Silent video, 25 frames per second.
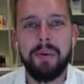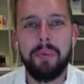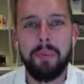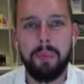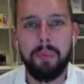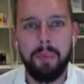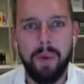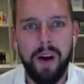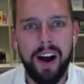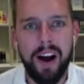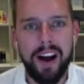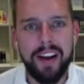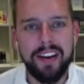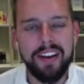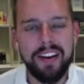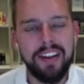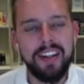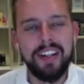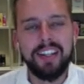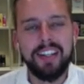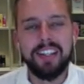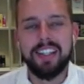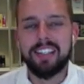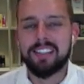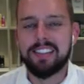one
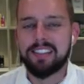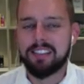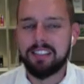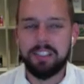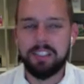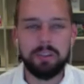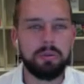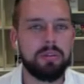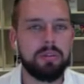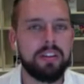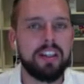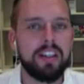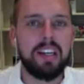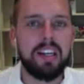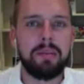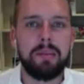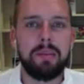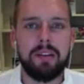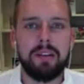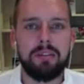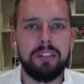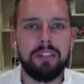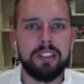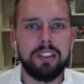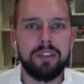it's literally going to be a
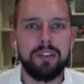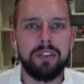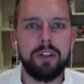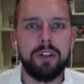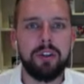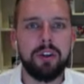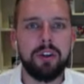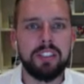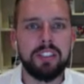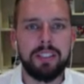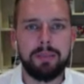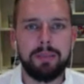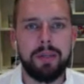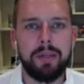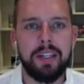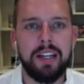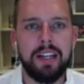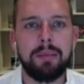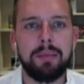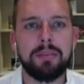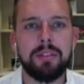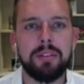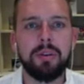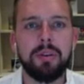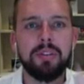risk for you not to pick
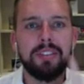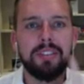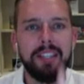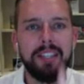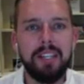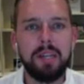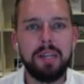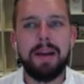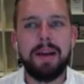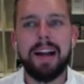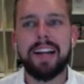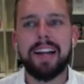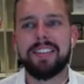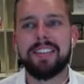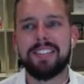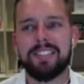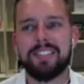up. So I'll see you back in the